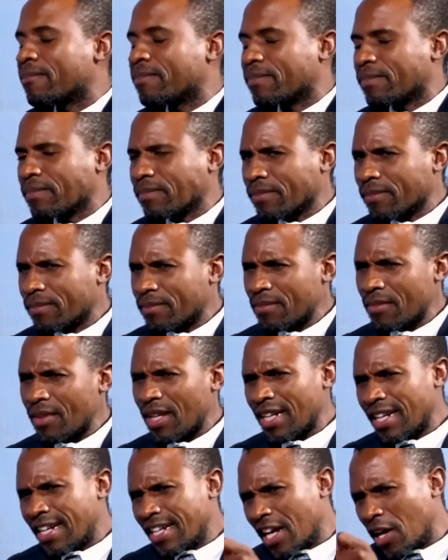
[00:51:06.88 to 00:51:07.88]
and
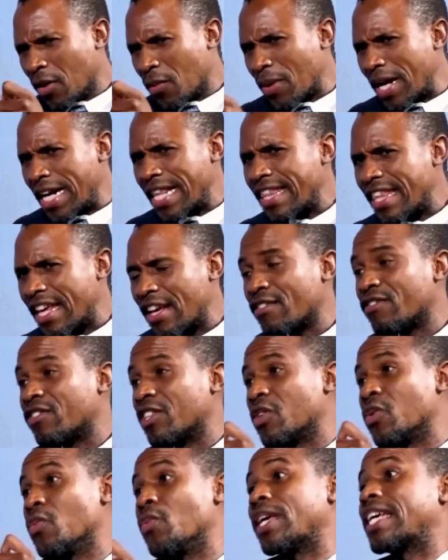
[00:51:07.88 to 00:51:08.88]
I went there
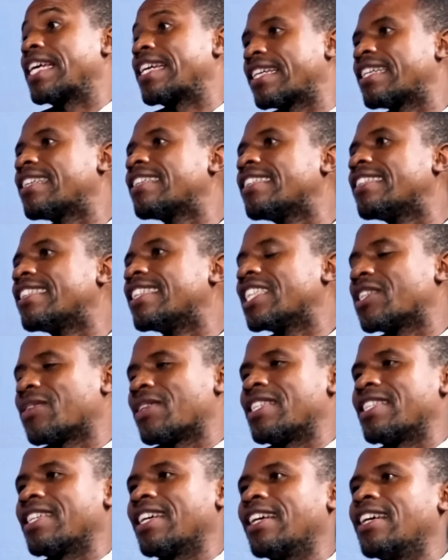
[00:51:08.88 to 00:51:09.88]
for a week. It
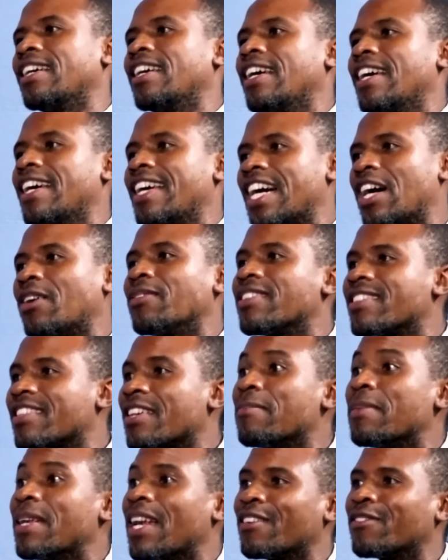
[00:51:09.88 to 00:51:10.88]
was a health
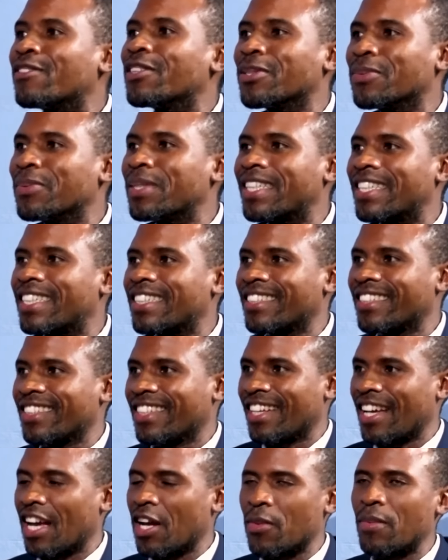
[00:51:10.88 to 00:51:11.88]
seminar for a week.
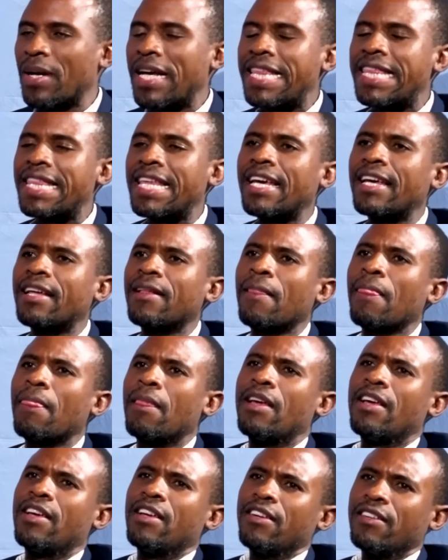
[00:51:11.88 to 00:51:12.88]
I went there.
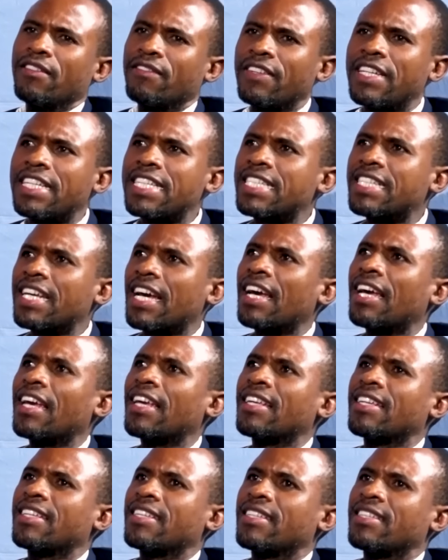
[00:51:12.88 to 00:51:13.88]
First
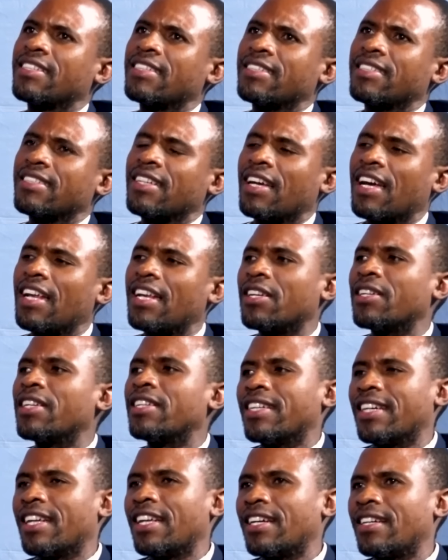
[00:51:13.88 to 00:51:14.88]
day, a
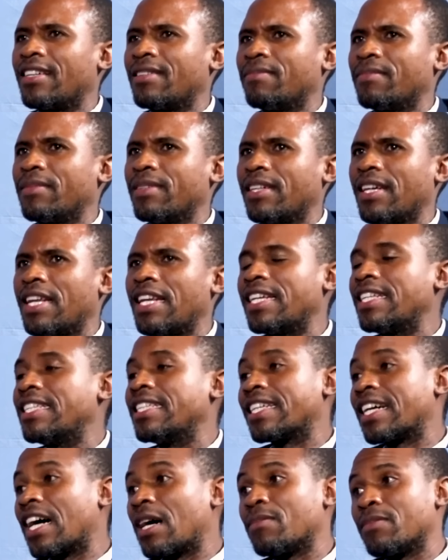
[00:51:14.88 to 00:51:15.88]

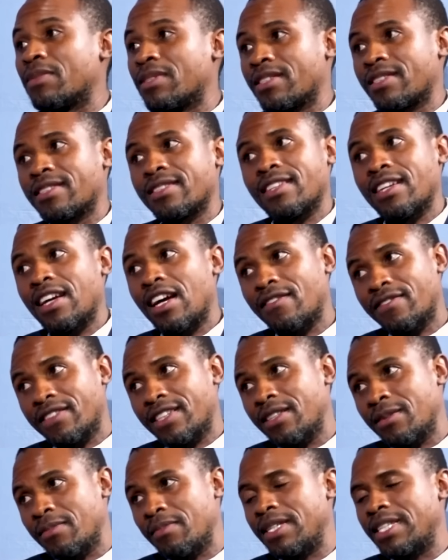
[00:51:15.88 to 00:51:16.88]
lady comes
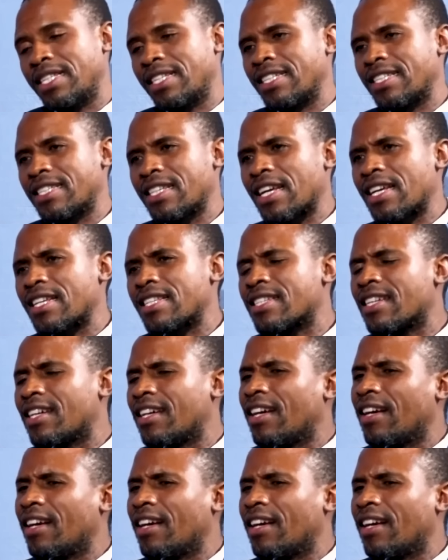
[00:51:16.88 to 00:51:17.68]
after the meeting and says,